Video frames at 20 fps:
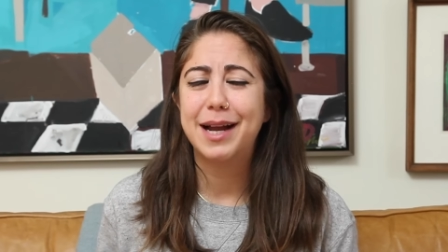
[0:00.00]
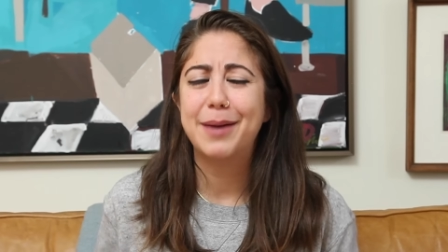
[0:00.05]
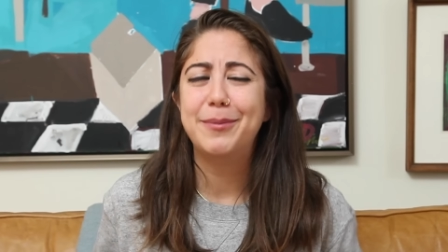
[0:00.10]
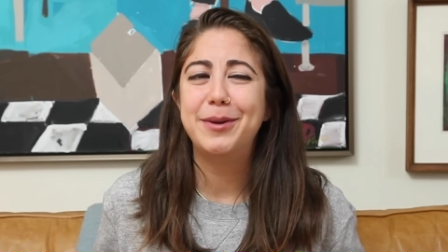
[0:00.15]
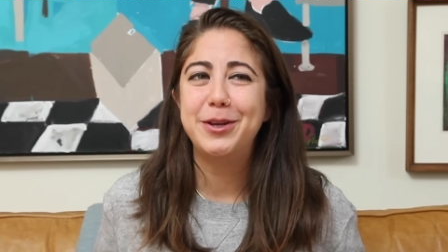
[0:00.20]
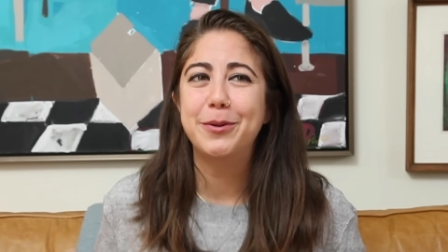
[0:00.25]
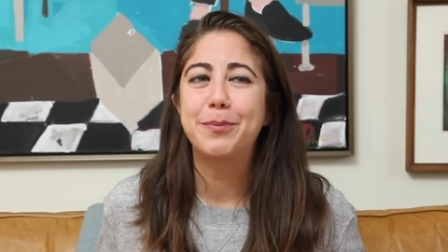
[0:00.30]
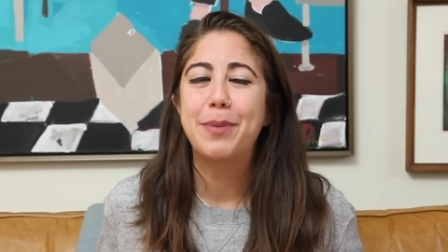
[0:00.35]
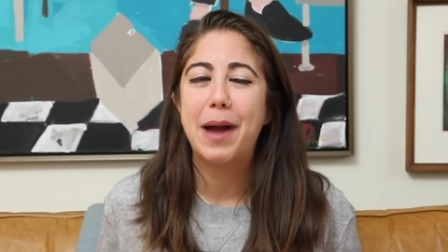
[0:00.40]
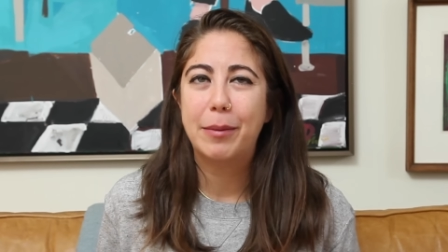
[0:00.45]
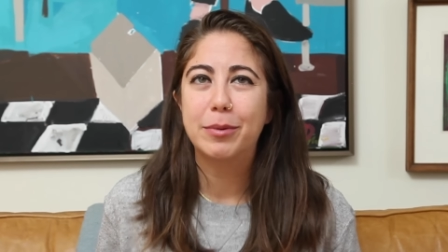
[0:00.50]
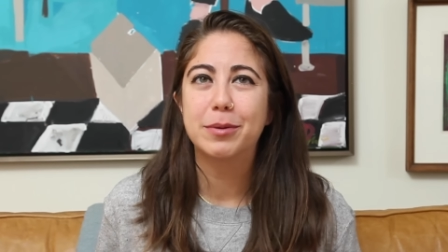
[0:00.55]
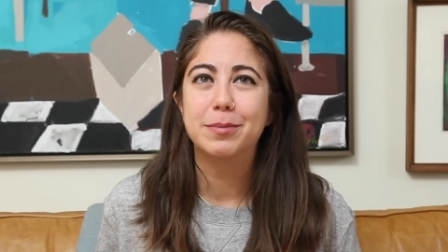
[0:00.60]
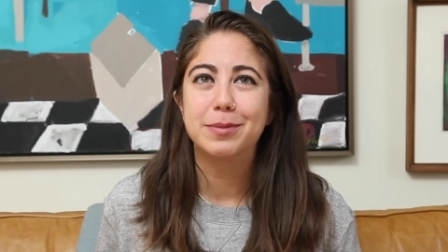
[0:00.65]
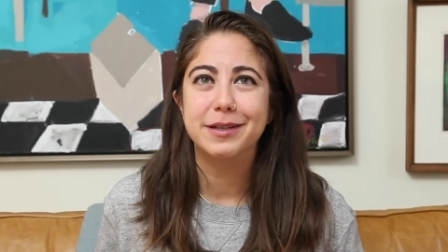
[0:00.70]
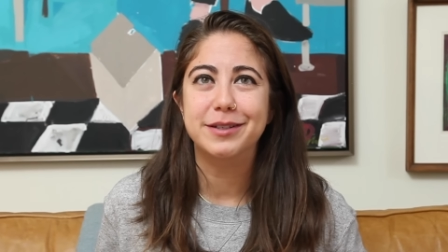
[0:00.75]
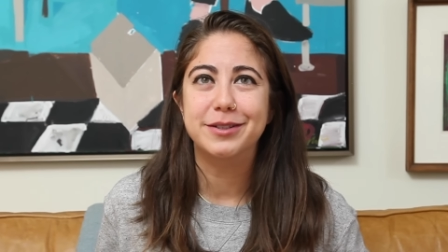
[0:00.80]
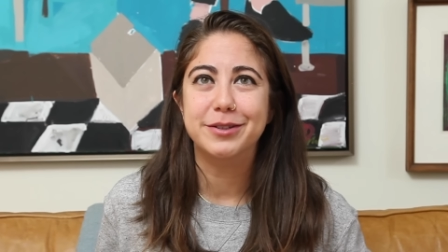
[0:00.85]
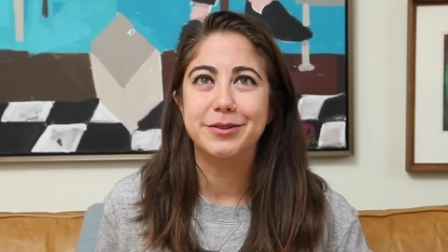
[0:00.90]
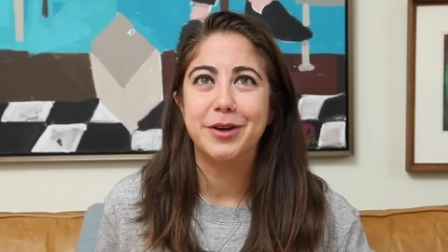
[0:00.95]
I mean, you
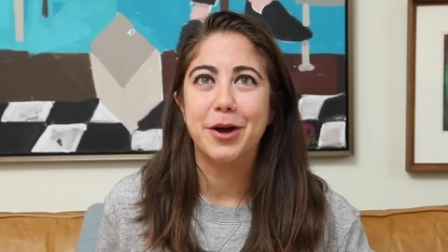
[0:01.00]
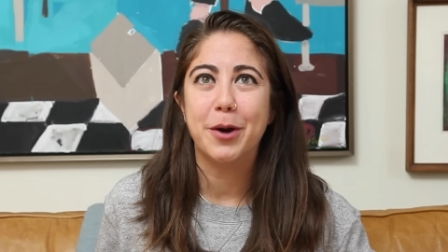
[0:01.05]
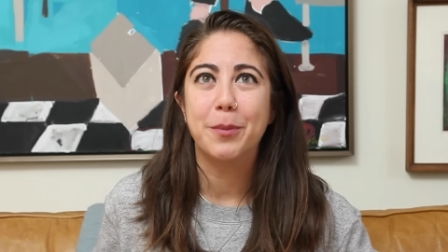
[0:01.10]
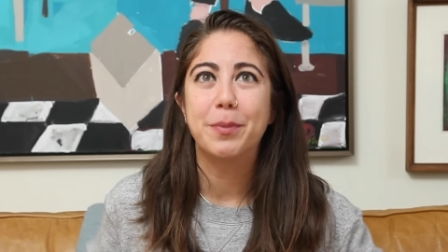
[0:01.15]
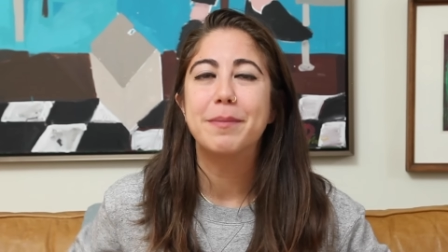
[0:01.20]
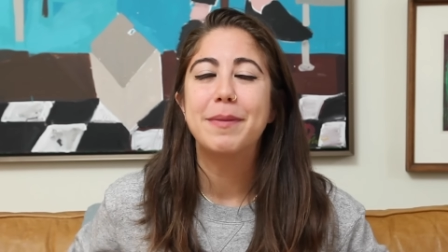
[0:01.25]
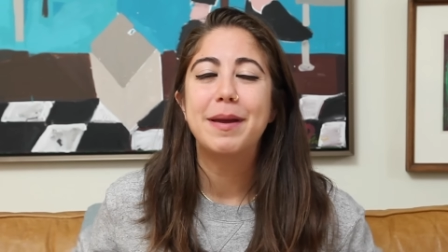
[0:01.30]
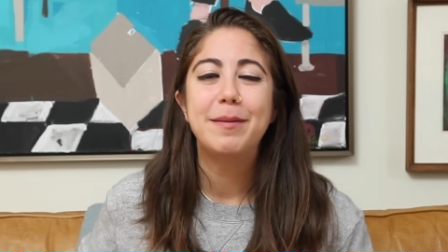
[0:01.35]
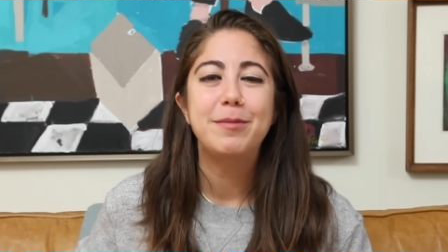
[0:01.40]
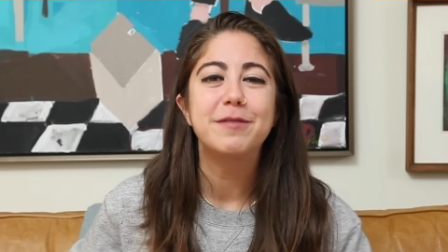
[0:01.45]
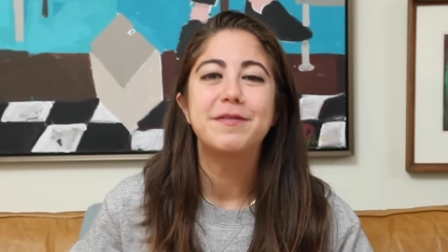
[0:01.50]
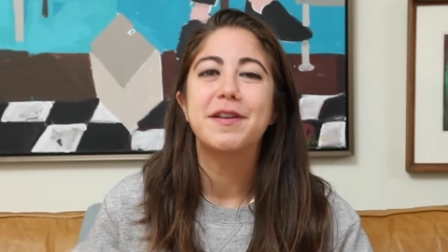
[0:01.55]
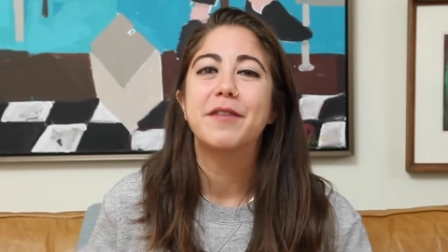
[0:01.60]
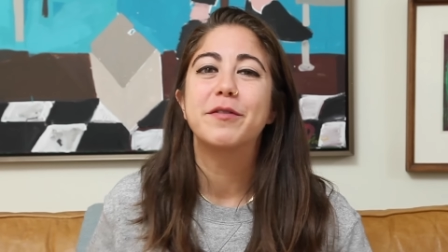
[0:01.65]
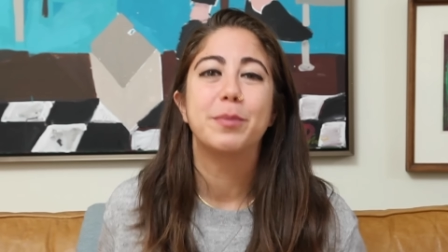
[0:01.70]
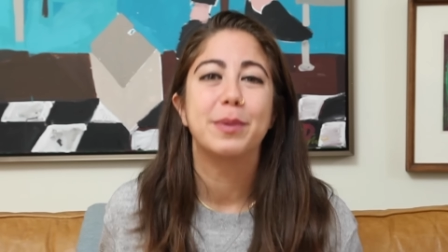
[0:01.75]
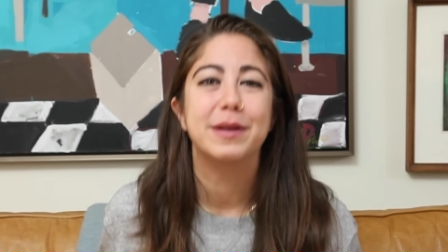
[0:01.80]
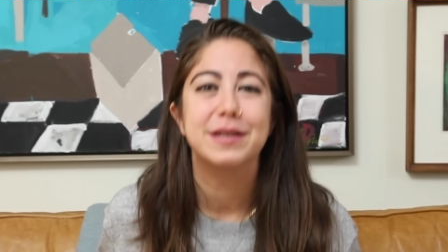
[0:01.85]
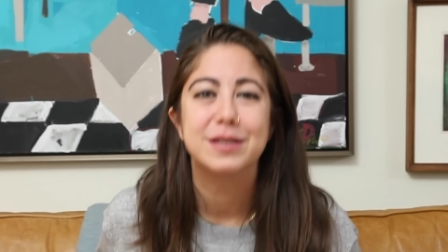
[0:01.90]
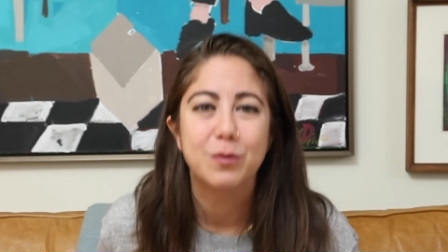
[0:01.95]
probably do know, but maybe you've never
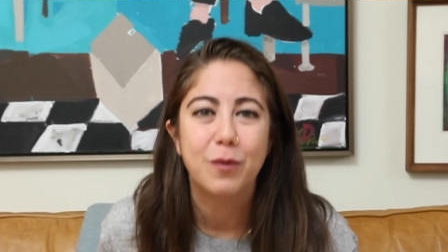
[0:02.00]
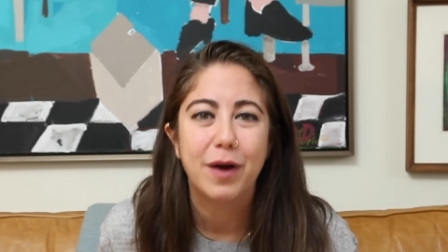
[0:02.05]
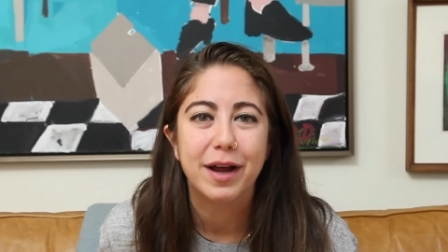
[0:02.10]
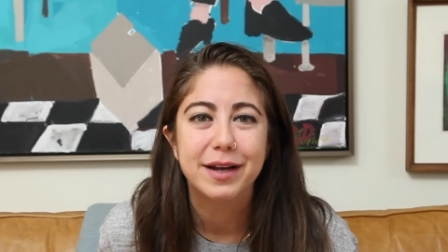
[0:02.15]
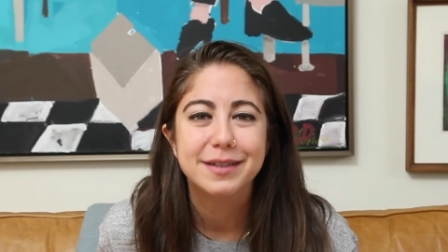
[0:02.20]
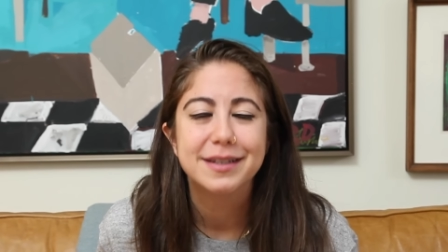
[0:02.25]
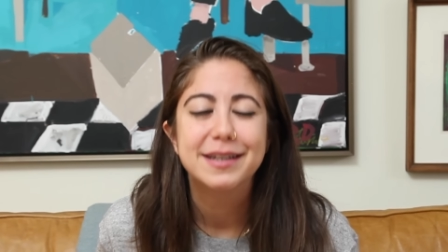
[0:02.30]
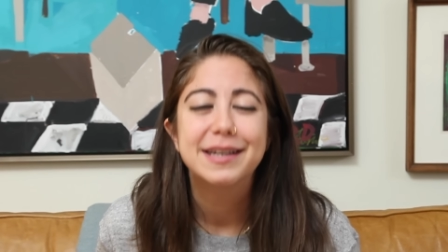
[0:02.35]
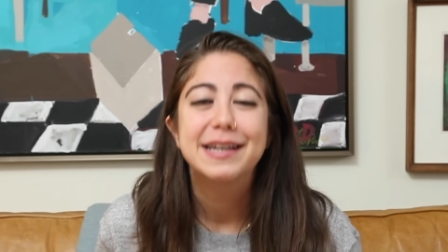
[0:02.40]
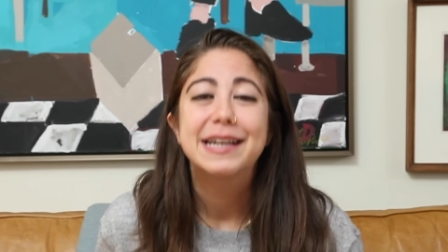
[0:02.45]
been to one.